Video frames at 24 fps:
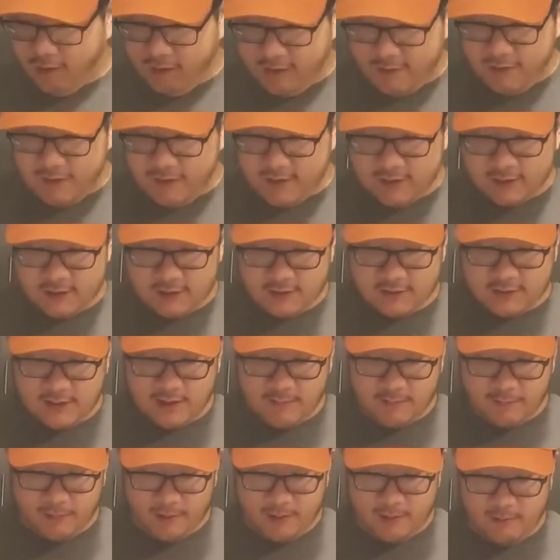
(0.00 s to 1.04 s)
I think it turned
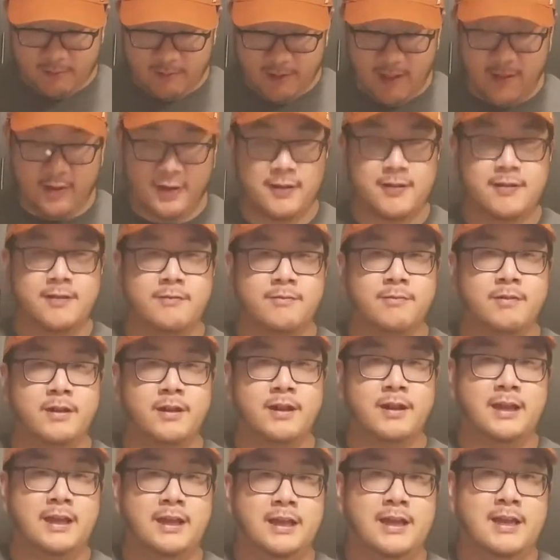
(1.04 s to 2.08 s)
out pretty well. It's
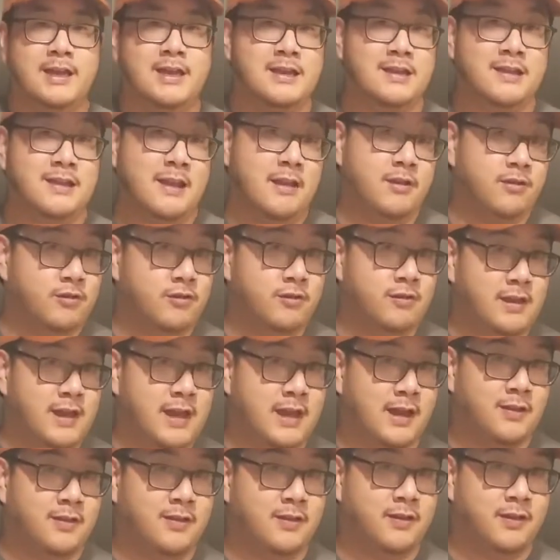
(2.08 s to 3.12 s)
interesting.
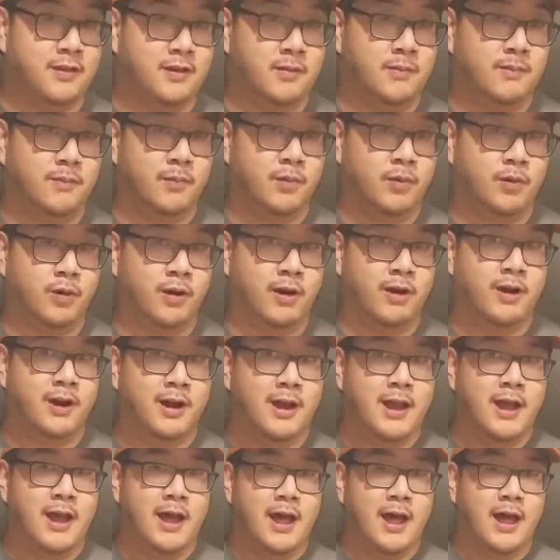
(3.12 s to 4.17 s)
It's a little more
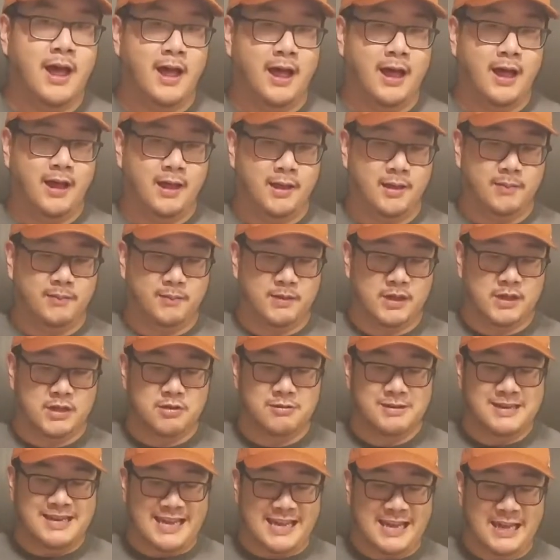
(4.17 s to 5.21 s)

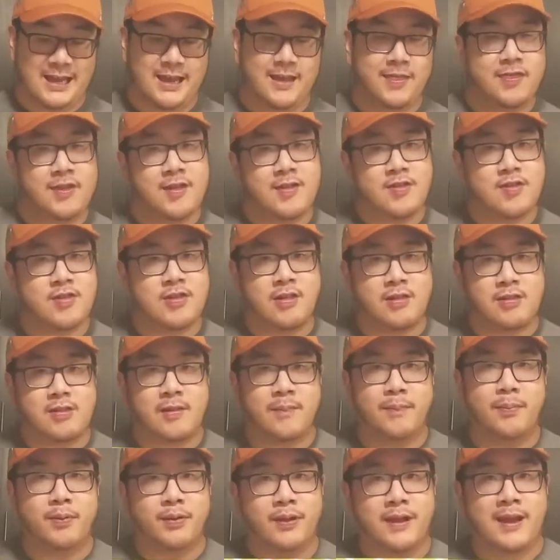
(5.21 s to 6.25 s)
unique than just a
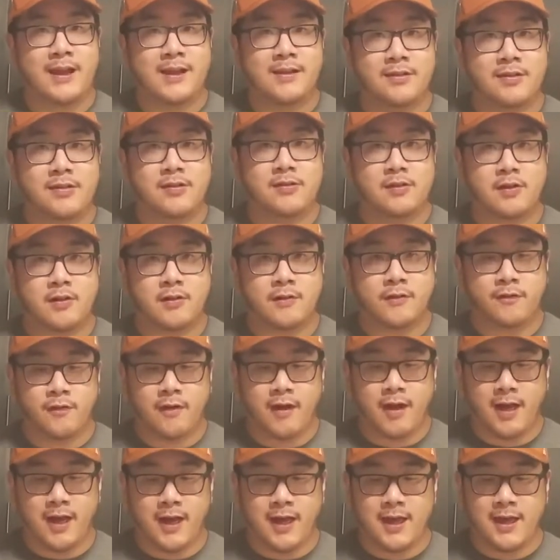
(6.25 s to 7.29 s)
plain stir
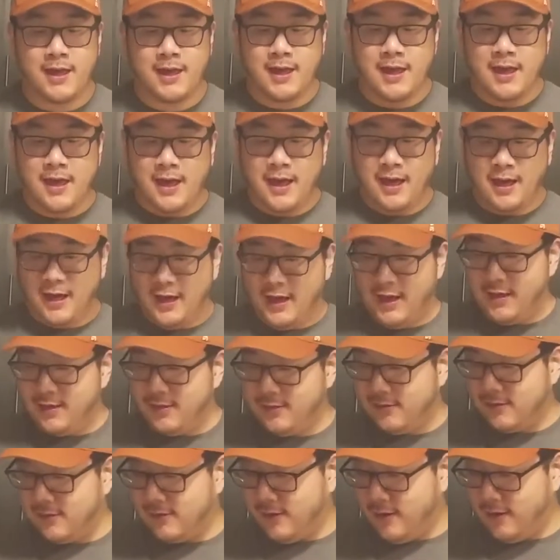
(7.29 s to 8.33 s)
fry.
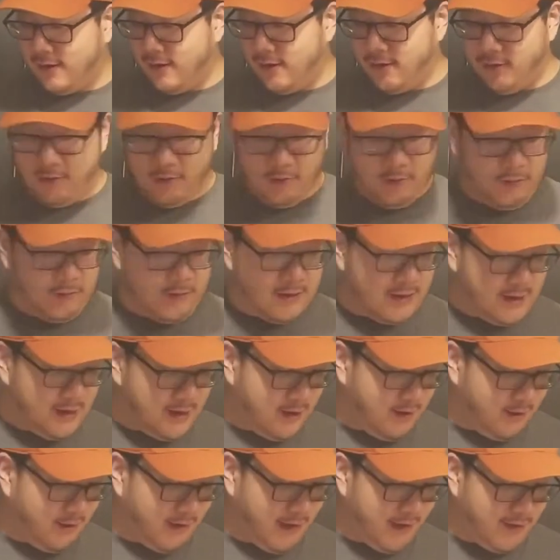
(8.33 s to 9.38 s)
So, you
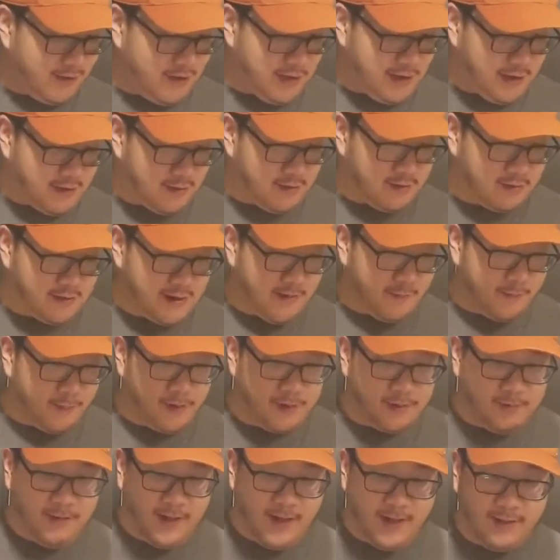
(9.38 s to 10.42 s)
know, I think it turned out
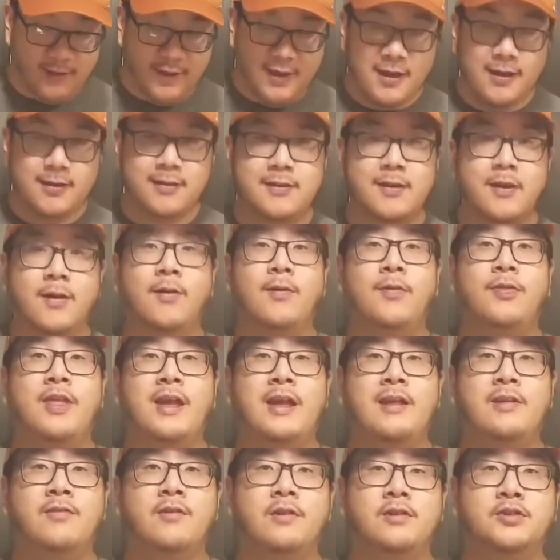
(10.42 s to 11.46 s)
pretty well. So
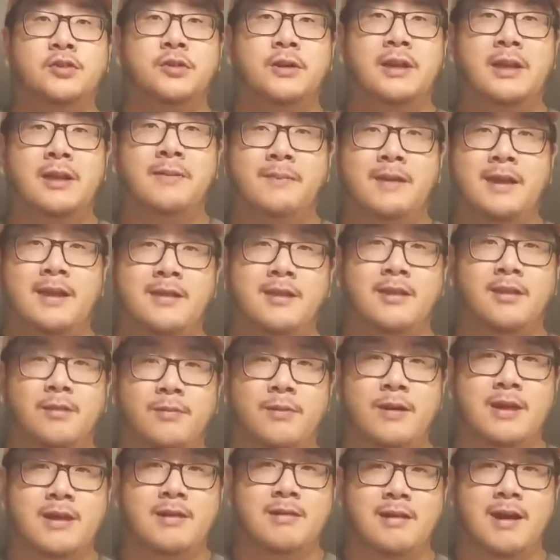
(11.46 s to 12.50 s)
thanks for joining me this
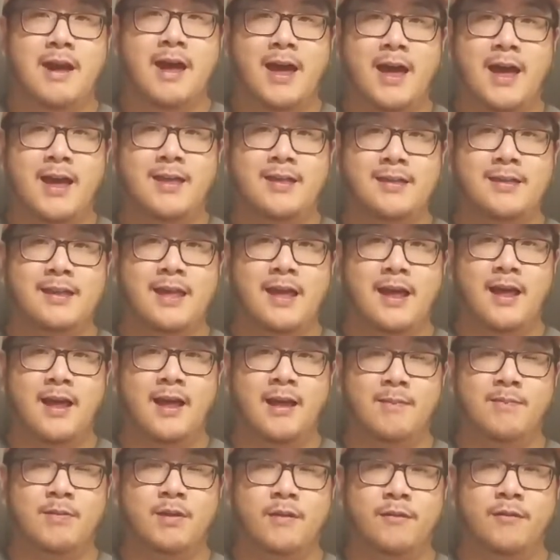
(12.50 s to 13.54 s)
week, you guys.
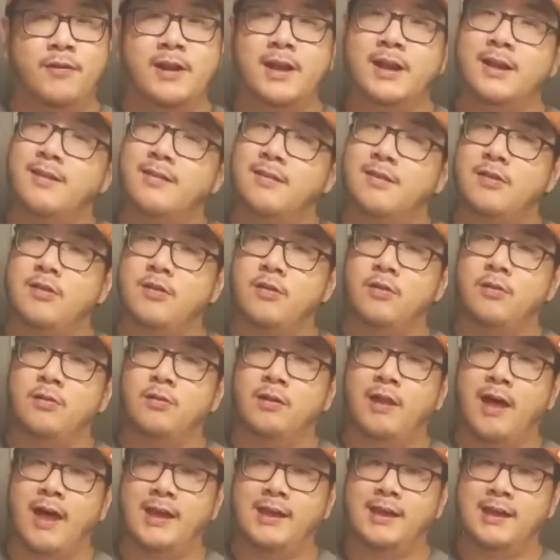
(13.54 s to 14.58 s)
Don't forget to
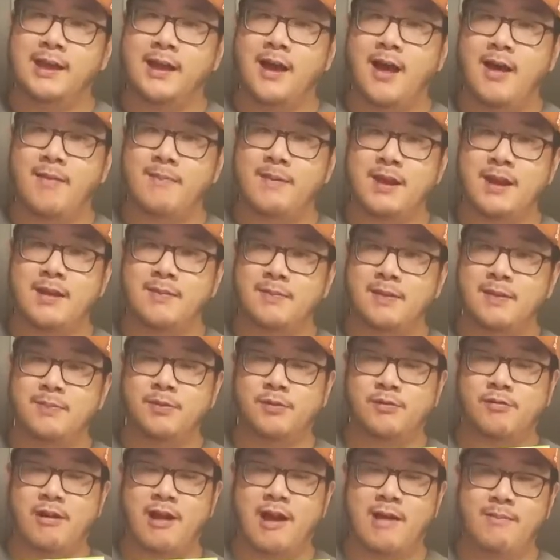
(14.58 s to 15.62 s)
like, comment, and
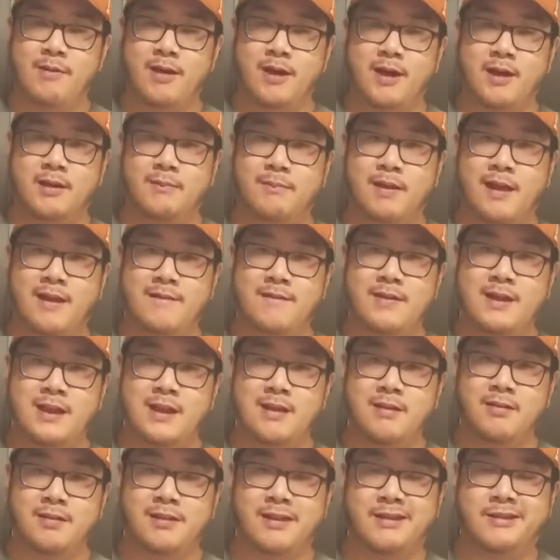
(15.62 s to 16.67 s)
subscribe on my
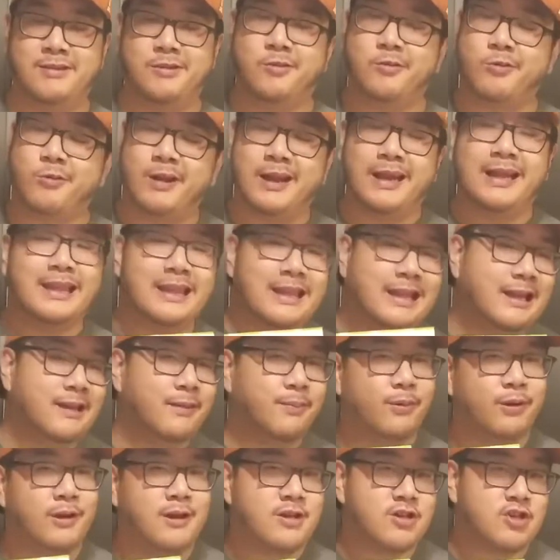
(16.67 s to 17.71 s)
videos. I greatly
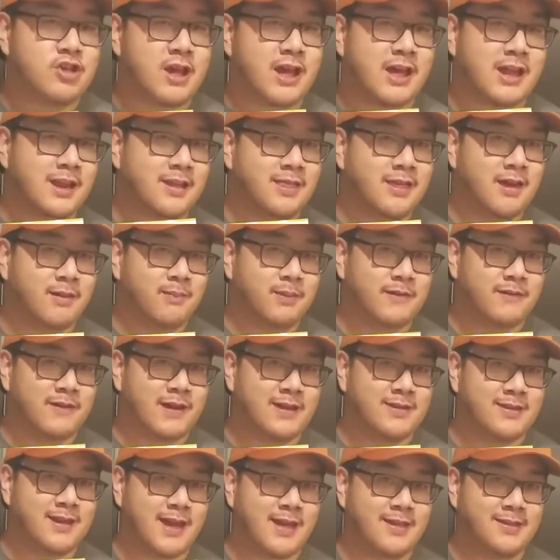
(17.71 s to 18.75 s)
appreciate it. That'd be
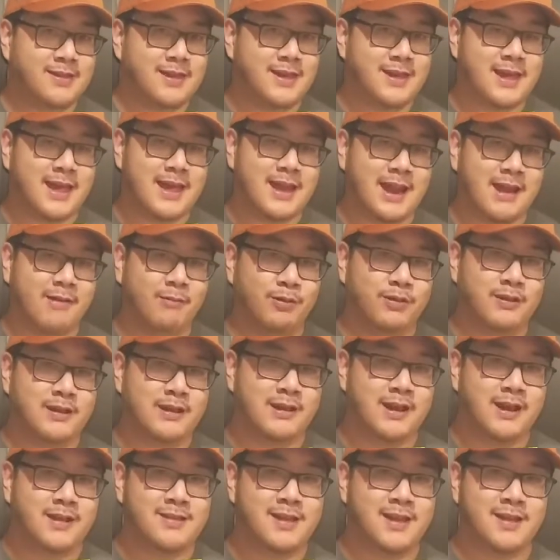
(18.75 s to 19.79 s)
fantastic. And I will see you
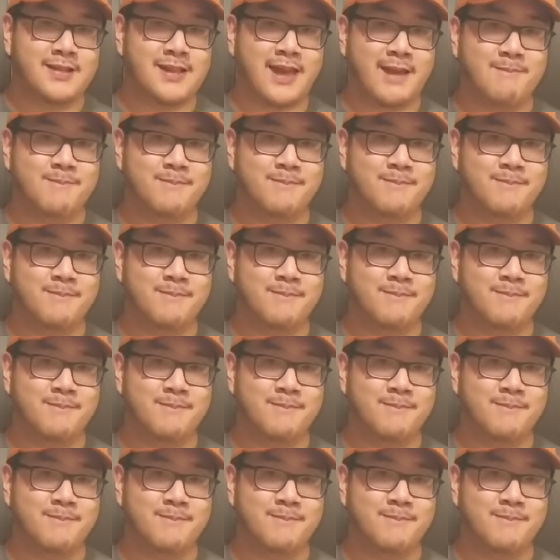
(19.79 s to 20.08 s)
guys next time.